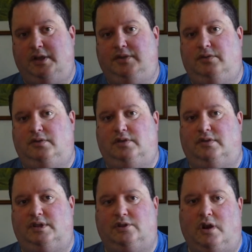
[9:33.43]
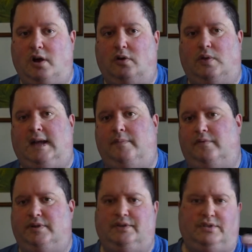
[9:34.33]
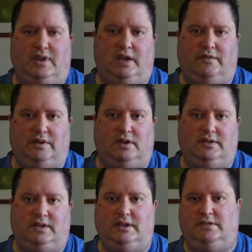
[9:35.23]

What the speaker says: it's got a whole app where it's just the hearing ID